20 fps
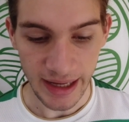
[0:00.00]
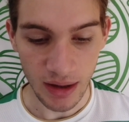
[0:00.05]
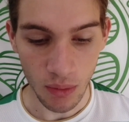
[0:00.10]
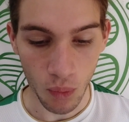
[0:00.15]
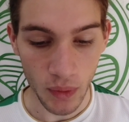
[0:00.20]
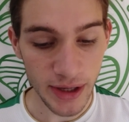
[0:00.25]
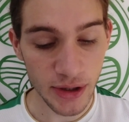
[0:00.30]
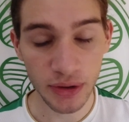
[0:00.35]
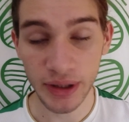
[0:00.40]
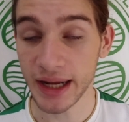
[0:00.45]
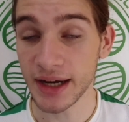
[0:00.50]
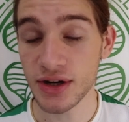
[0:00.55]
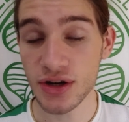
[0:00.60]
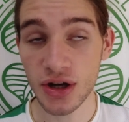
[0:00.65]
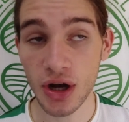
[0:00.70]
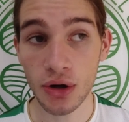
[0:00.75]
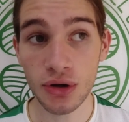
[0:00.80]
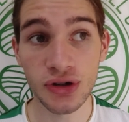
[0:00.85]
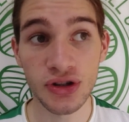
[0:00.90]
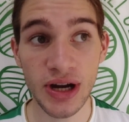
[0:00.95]
We could end
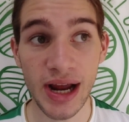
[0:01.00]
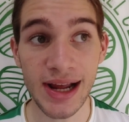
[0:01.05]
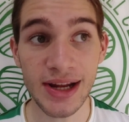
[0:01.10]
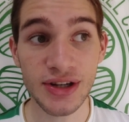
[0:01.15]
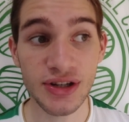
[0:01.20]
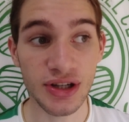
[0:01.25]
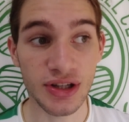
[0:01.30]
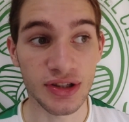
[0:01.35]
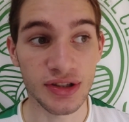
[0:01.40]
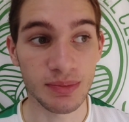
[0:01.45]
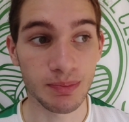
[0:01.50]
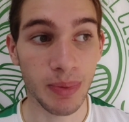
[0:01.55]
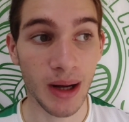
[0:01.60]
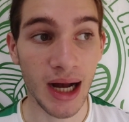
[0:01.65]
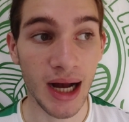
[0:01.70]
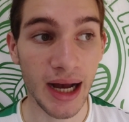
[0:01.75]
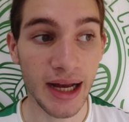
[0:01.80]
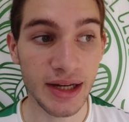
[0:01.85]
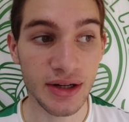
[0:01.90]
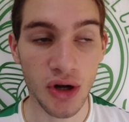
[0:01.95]
negotiations
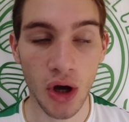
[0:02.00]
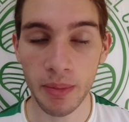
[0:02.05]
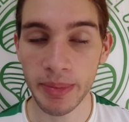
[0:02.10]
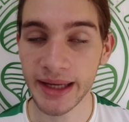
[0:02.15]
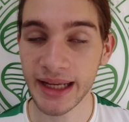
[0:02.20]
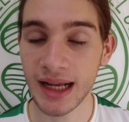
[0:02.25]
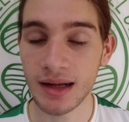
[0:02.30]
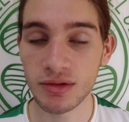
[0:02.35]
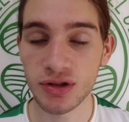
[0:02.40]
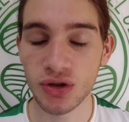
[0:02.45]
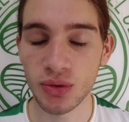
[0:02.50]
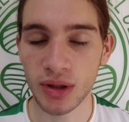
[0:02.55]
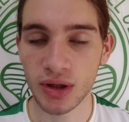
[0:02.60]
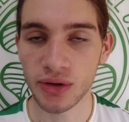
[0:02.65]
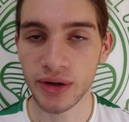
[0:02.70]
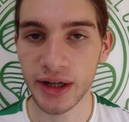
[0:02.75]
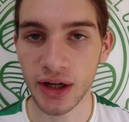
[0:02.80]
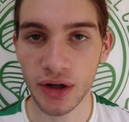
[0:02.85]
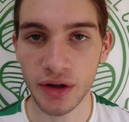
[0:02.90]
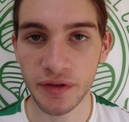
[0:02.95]
by not being able to
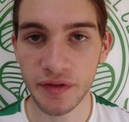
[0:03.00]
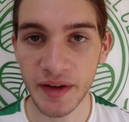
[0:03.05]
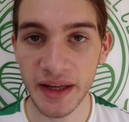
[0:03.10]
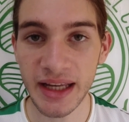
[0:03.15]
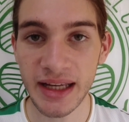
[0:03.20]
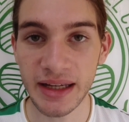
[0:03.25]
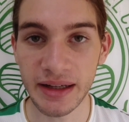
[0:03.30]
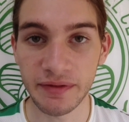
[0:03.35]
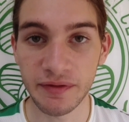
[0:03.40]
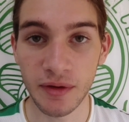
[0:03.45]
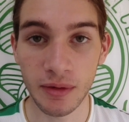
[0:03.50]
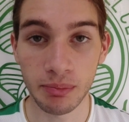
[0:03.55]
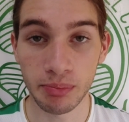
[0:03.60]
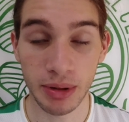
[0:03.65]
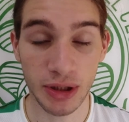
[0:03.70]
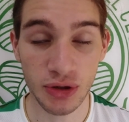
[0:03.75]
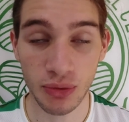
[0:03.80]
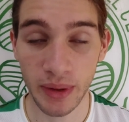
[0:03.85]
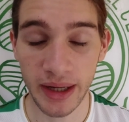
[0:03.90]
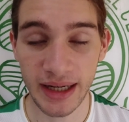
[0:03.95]
agree on a fee
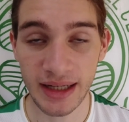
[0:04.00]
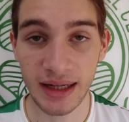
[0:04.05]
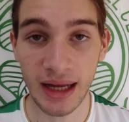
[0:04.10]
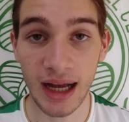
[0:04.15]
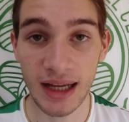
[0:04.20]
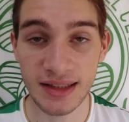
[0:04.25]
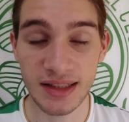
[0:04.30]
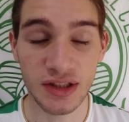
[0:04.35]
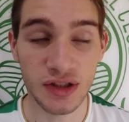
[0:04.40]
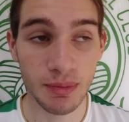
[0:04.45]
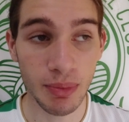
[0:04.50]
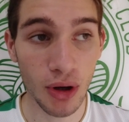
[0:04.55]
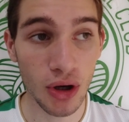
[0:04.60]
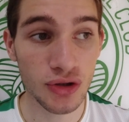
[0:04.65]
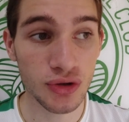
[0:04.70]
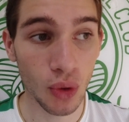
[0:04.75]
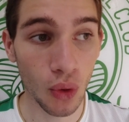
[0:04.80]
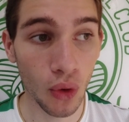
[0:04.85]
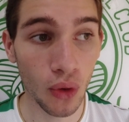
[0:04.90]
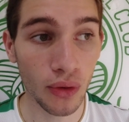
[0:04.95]
between us and
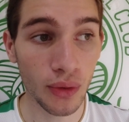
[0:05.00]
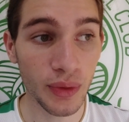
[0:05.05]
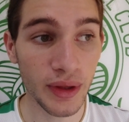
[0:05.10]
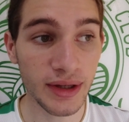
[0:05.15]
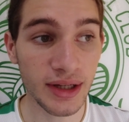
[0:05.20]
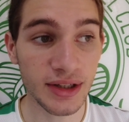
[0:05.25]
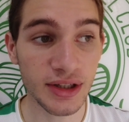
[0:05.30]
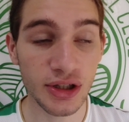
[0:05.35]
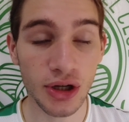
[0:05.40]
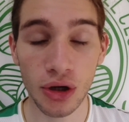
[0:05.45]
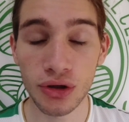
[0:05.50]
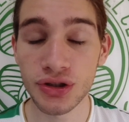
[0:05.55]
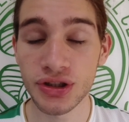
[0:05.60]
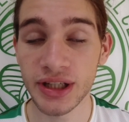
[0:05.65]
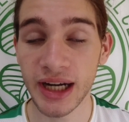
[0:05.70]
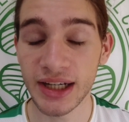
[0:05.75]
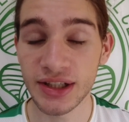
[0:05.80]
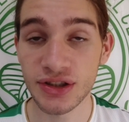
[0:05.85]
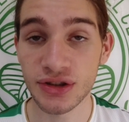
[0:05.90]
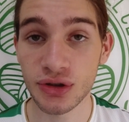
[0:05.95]
Spurs, or the
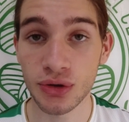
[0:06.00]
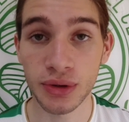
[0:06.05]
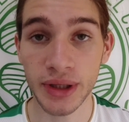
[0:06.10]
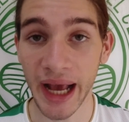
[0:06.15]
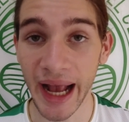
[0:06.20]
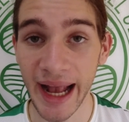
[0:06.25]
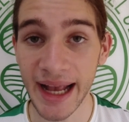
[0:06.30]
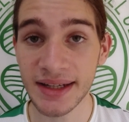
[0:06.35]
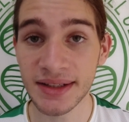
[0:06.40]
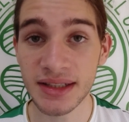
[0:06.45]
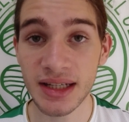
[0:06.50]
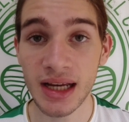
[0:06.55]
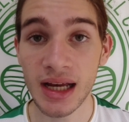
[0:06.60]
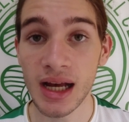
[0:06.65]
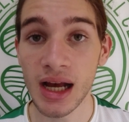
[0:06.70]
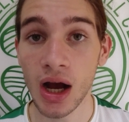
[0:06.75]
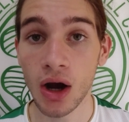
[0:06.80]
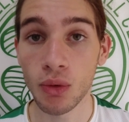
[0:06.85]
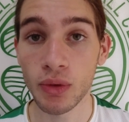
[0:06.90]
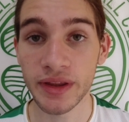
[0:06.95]
negotiations could end
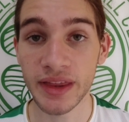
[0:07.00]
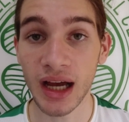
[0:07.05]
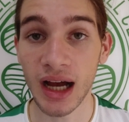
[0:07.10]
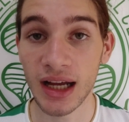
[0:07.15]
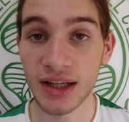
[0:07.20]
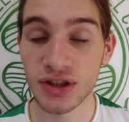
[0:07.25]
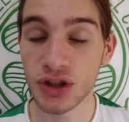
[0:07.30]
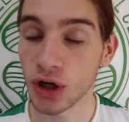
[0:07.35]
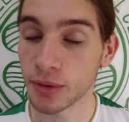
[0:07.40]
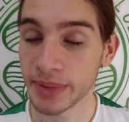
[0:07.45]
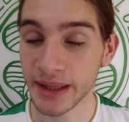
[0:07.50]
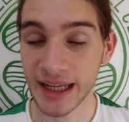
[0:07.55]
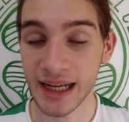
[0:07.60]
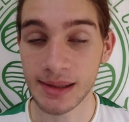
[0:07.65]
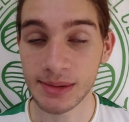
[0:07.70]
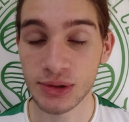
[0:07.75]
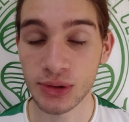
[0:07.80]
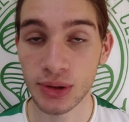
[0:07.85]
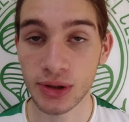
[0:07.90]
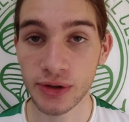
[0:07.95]
with us not being
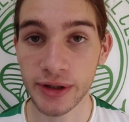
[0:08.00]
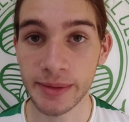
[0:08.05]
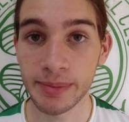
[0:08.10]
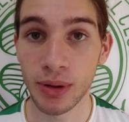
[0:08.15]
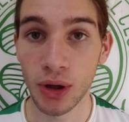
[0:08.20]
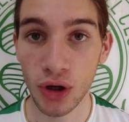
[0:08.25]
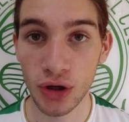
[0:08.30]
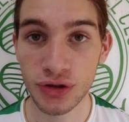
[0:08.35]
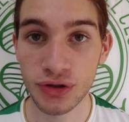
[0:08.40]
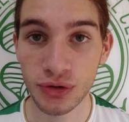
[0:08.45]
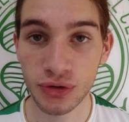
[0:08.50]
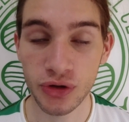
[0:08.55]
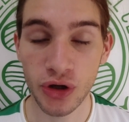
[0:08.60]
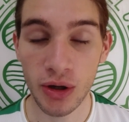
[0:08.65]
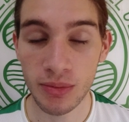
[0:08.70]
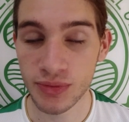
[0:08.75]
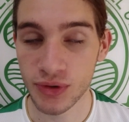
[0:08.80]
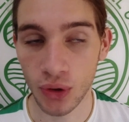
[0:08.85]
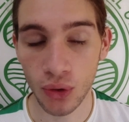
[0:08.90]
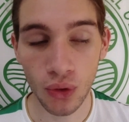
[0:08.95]
able to agree personal
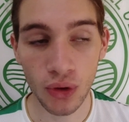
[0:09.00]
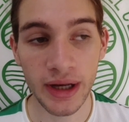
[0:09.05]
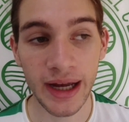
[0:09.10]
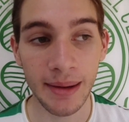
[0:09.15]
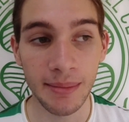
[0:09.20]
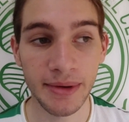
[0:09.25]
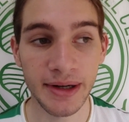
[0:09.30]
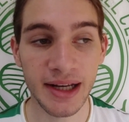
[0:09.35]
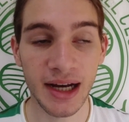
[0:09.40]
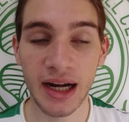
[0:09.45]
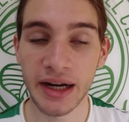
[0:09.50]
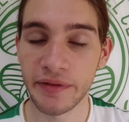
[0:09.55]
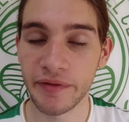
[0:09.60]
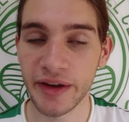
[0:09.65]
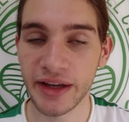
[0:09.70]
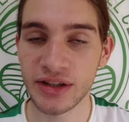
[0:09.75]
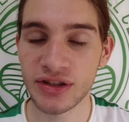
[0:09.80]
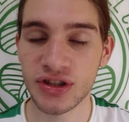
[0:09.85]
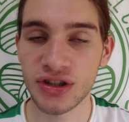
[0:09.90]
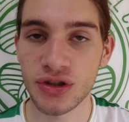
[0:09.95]
terms, or Cameron
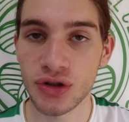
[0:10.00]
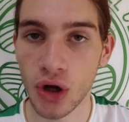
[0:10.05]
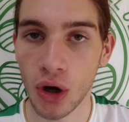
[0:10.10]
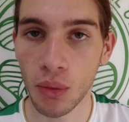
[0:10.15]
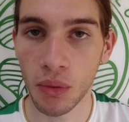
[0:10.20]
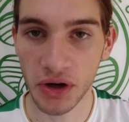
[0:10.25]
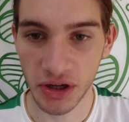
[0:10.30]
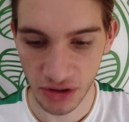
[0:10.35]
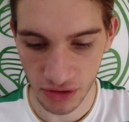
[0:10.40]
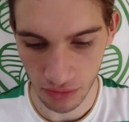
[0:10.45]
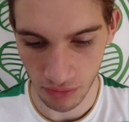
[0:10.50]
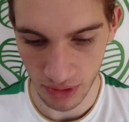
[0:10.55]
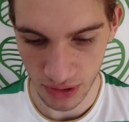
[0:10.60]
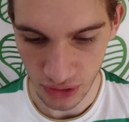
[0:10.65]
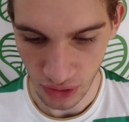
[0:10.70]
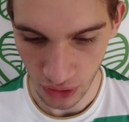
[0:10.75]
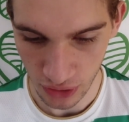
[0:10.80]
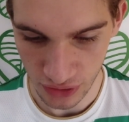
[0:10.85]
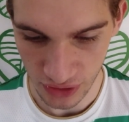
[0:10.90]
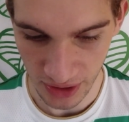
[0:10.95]
Carter-Vickers just not wanting to
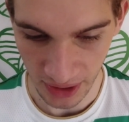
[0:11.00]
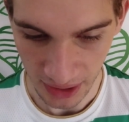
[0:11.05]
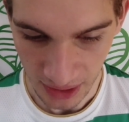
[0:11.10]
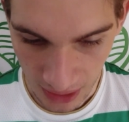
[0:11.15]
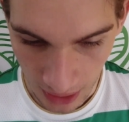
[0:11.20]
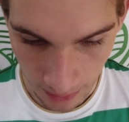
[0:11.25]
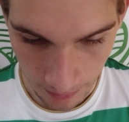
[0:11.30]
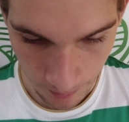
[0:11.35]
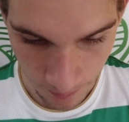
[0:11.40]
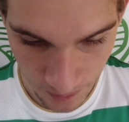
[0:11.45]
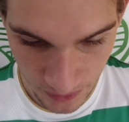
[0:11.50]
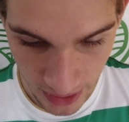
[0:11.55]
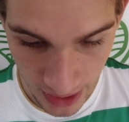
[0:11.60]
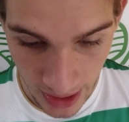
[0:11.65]
return to the club.